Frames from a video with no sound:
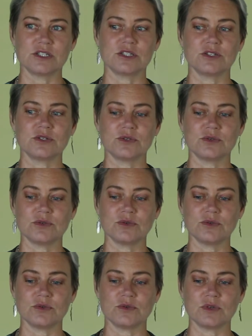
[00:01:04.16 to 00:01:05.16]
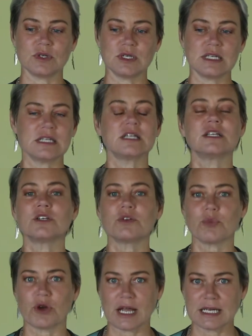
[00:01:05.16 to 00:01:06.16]
in your
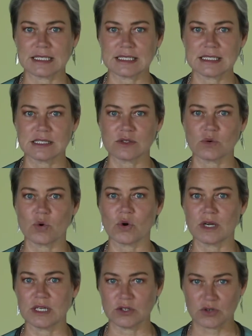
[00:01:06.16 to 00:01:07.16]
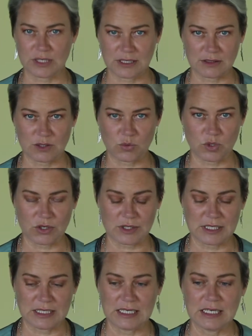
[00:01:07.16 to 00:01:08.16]
practice or in your healing work.
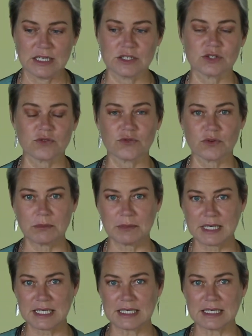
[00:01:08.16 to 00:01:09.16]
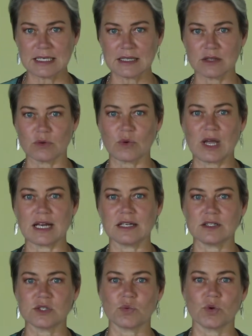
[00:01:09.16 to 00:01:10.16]
So for me, the
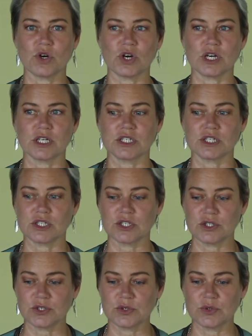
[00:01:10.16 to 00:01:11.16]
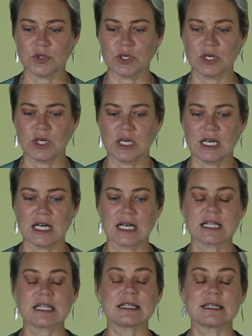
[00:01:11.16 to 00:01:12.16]
rattles work to
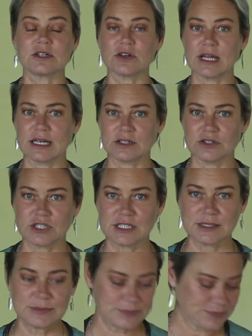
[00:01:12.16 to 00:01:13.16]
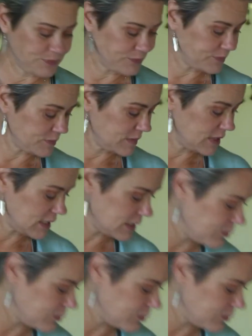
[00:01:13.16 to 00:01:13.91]
clear energy. This